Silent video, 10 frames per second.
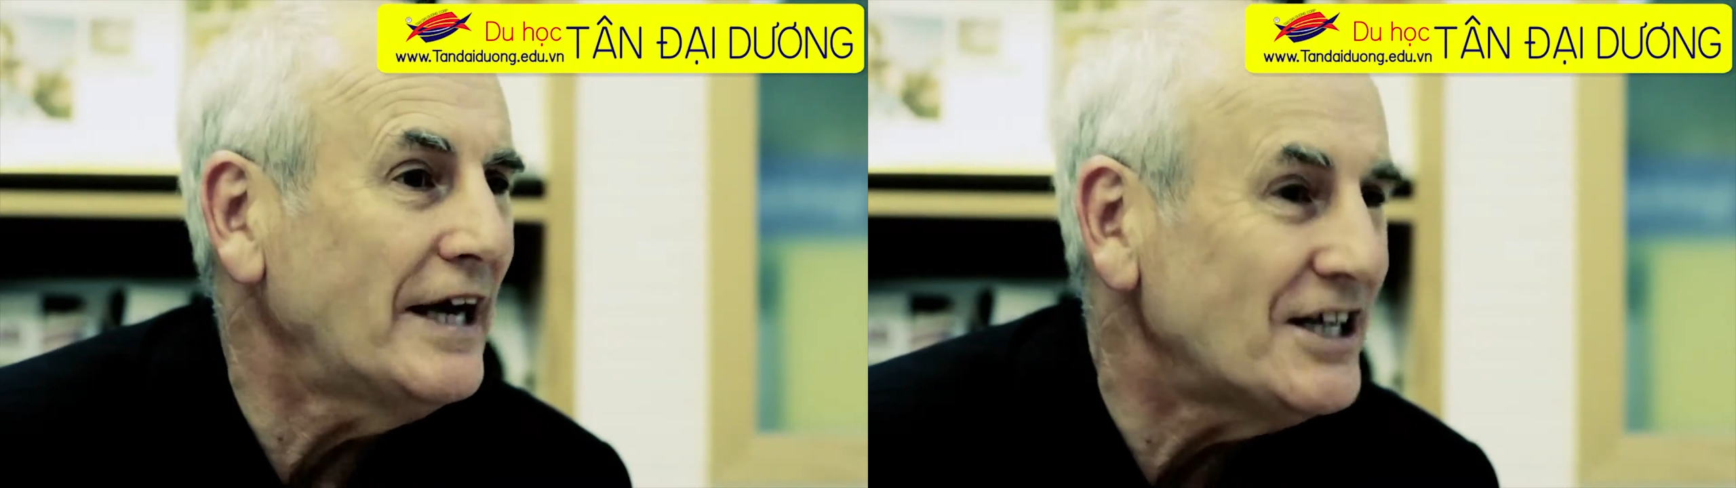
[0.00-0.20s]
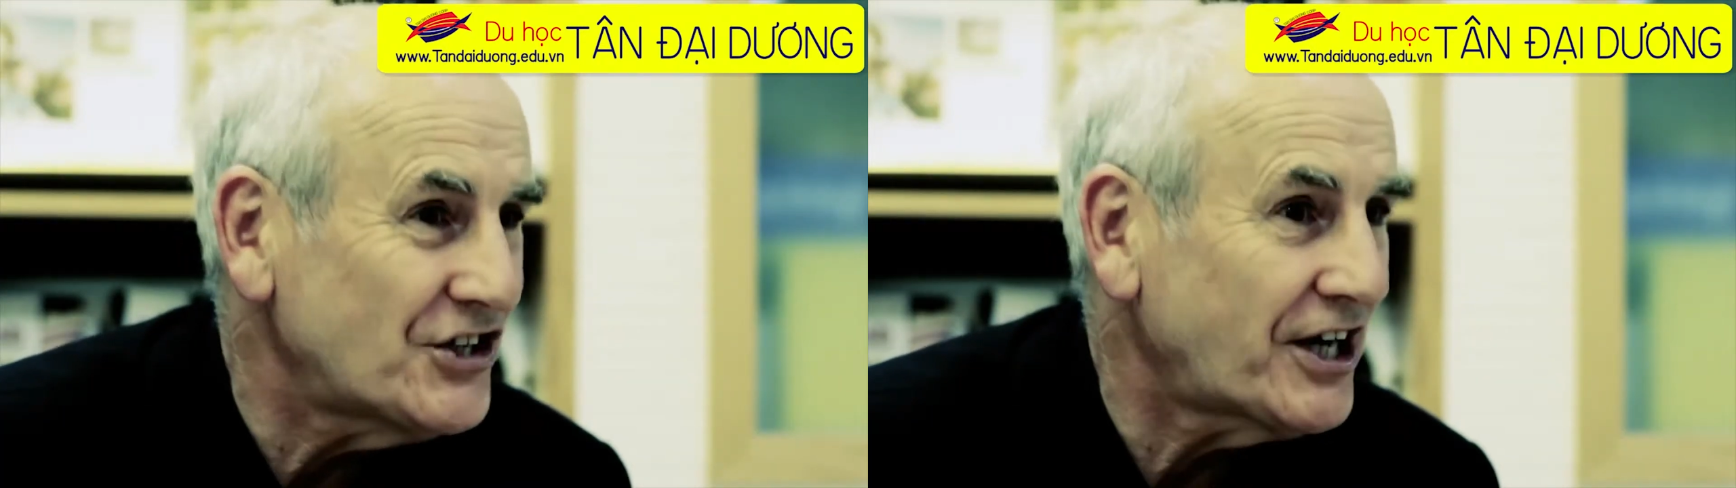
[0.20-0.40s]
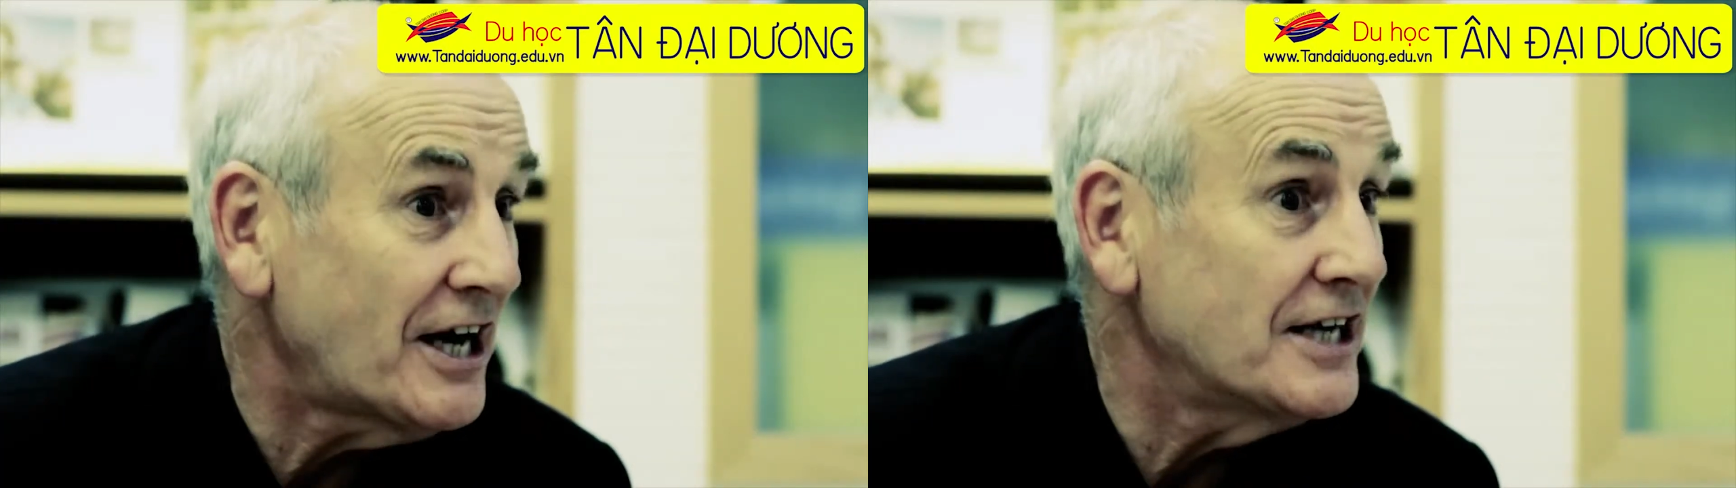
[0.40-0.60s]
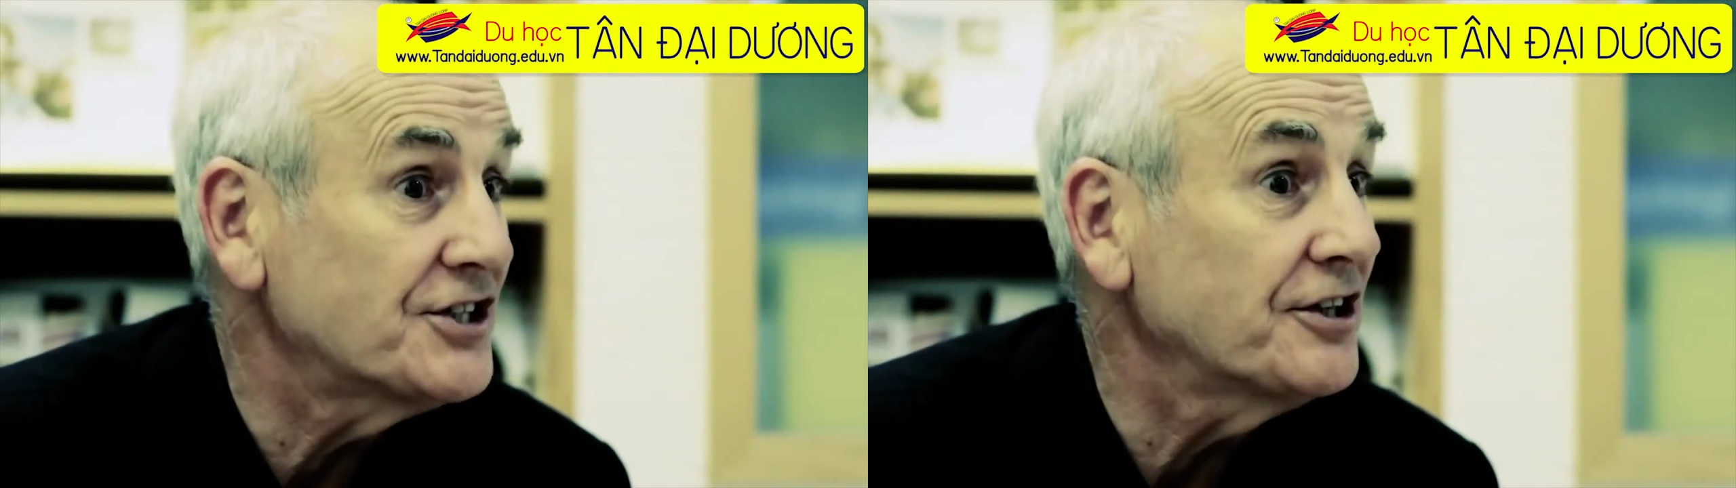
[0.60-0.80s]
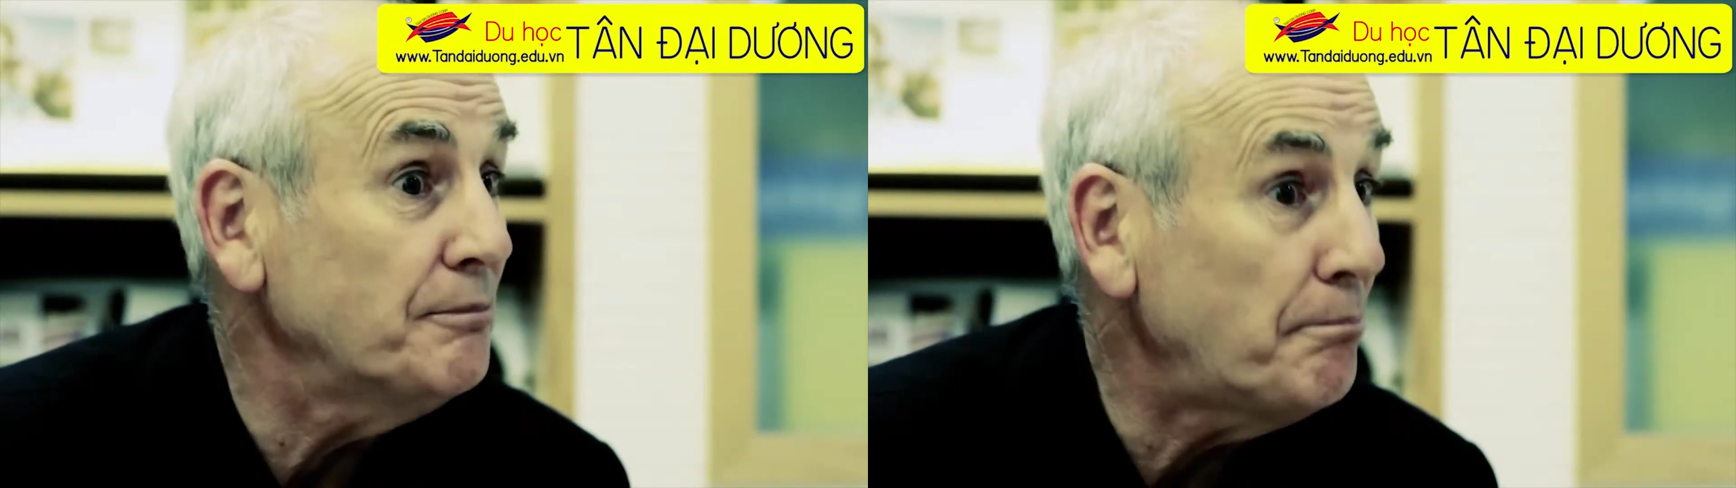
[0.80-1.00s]

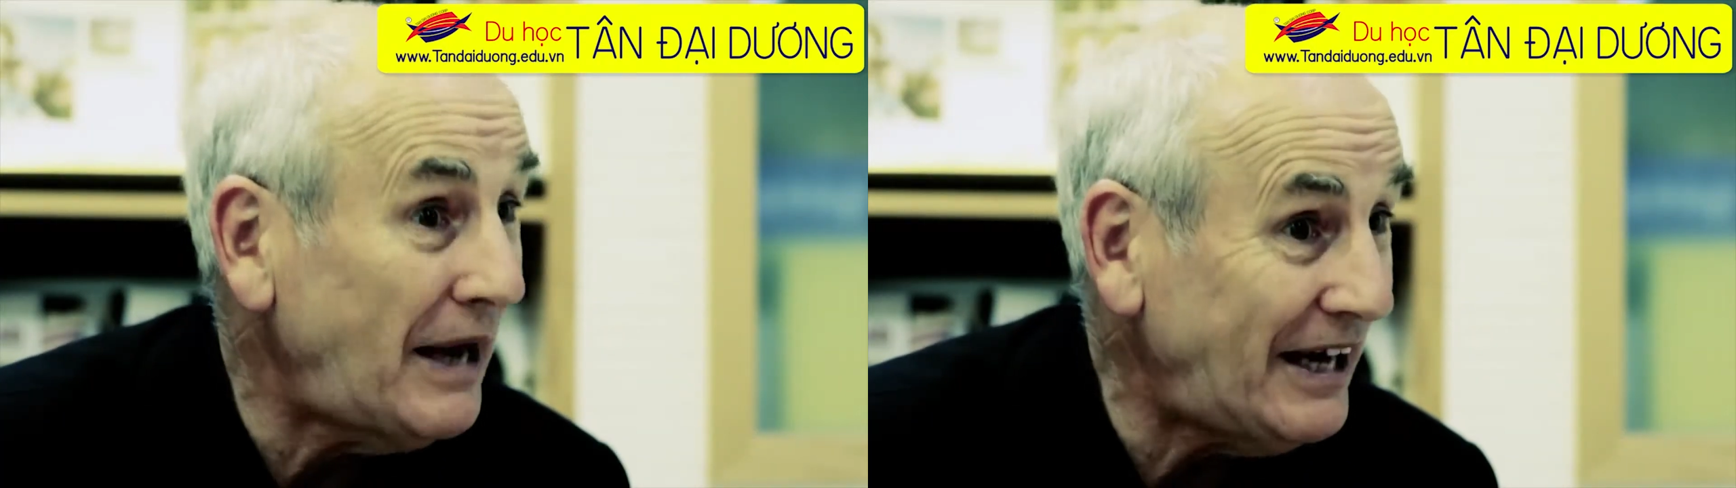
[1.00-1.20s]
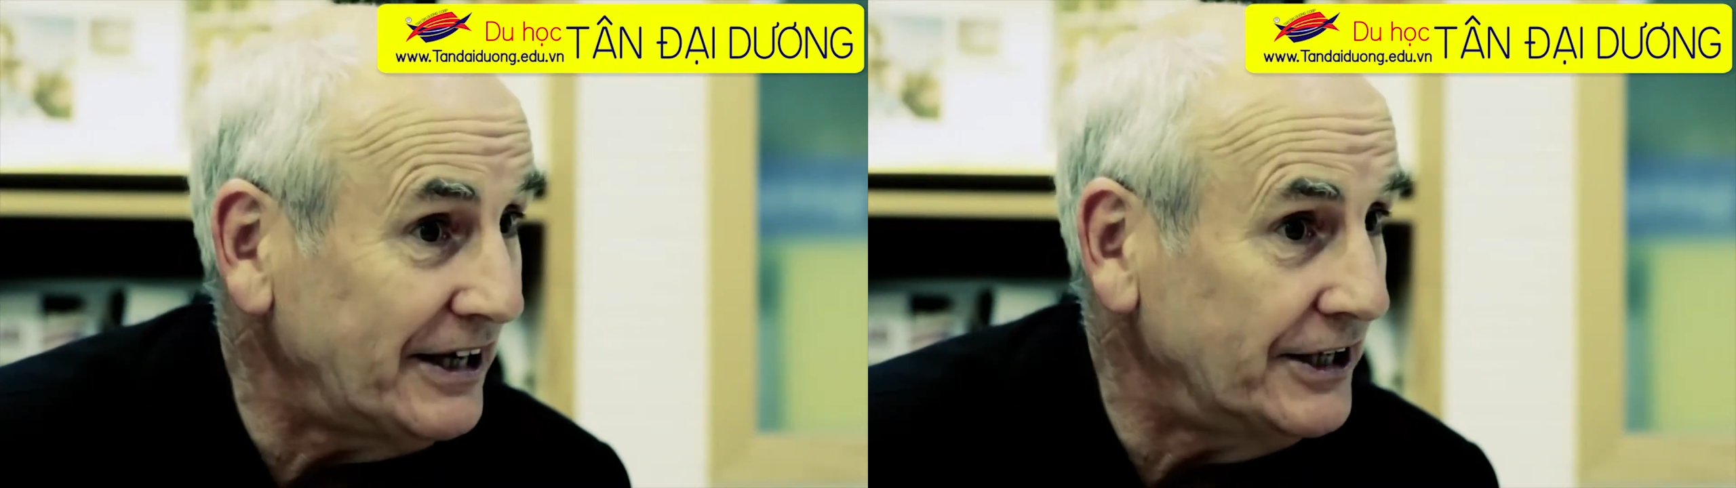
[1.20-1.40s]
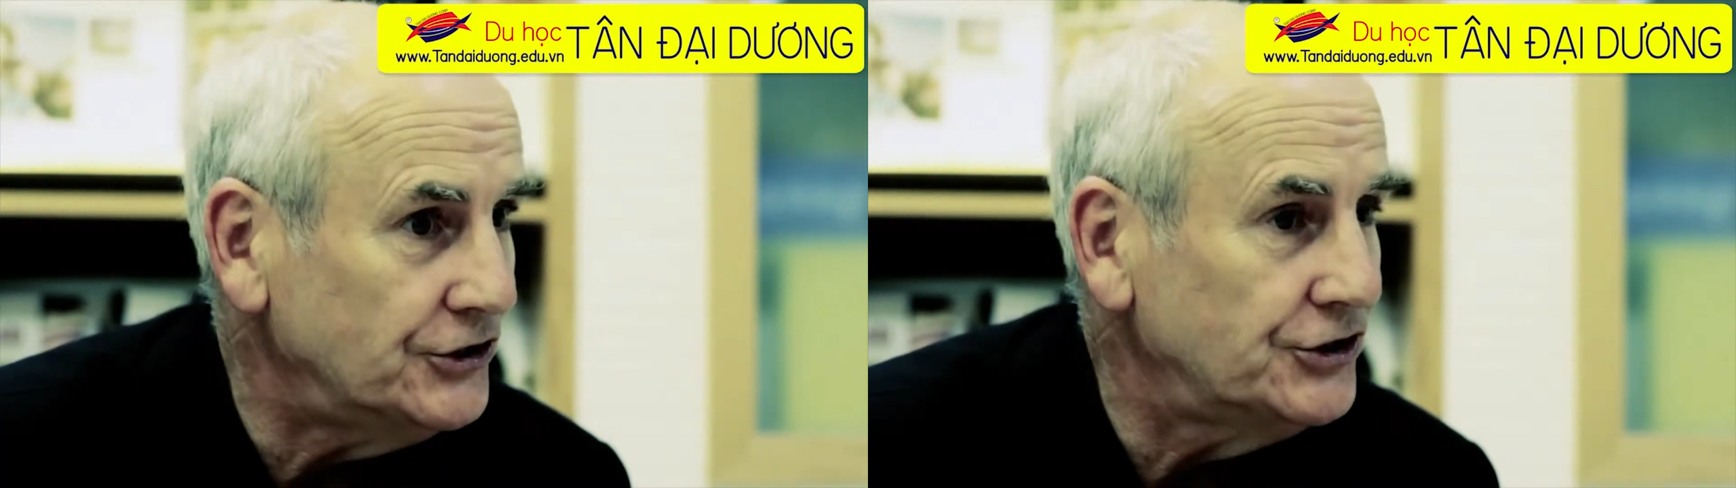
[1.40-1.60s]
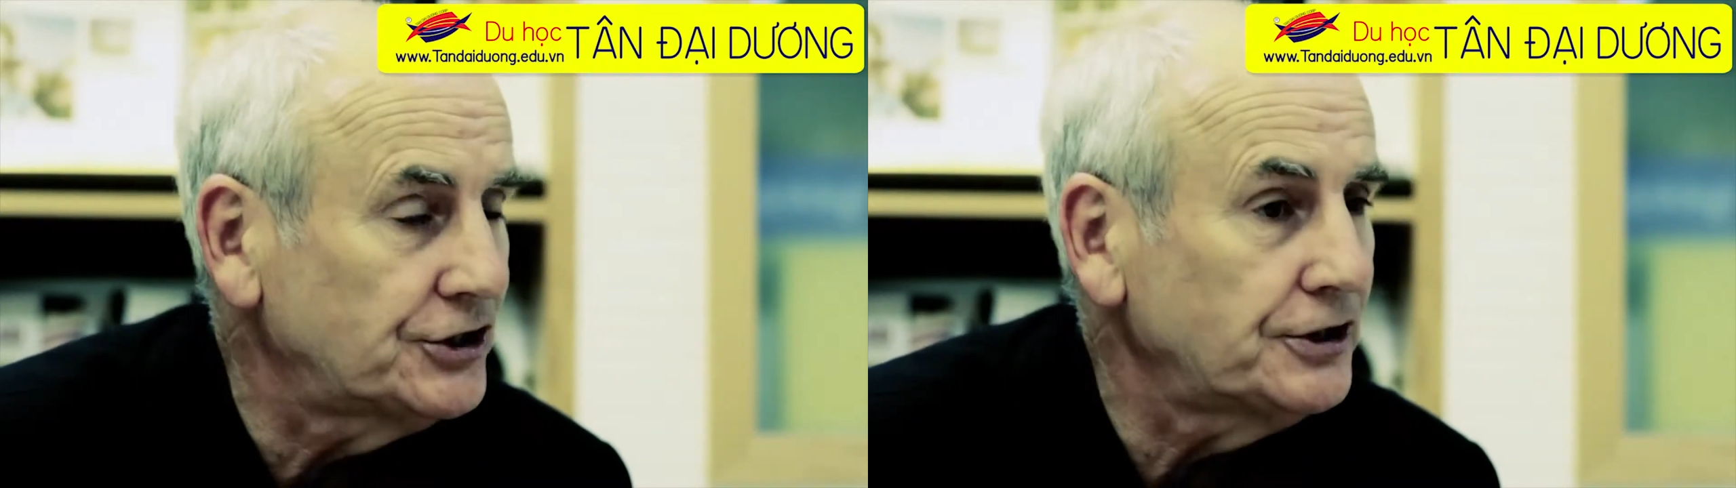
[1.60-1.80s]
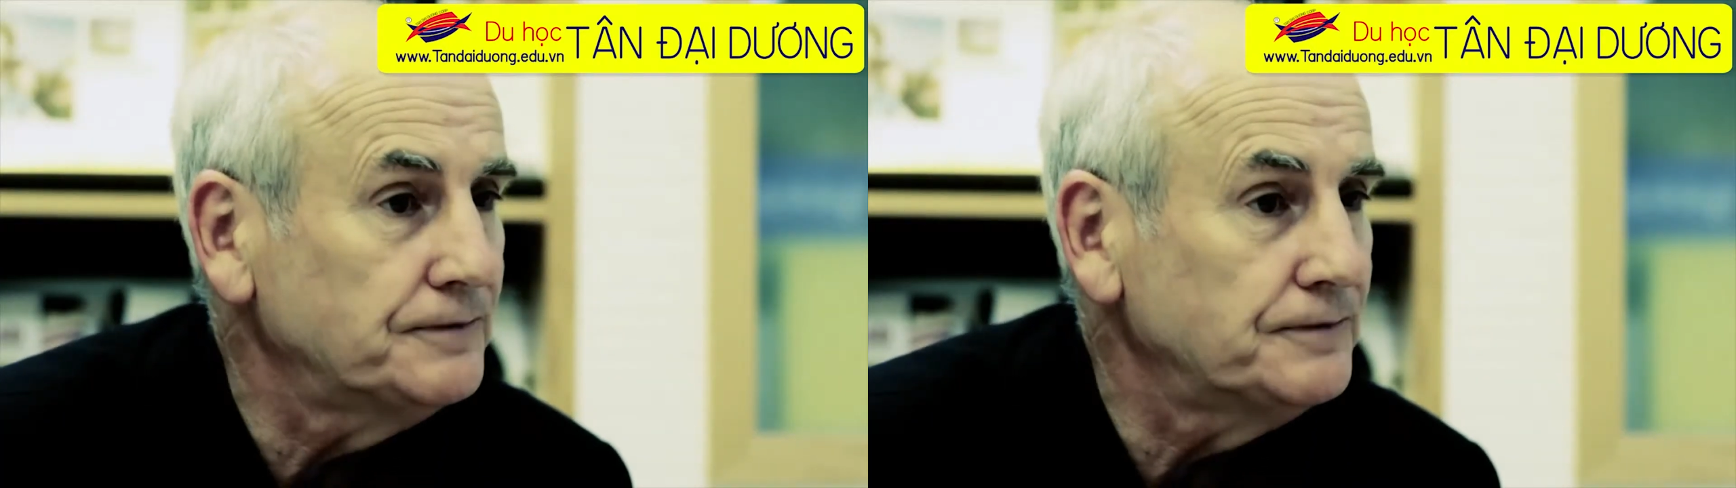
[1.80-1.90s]
education package.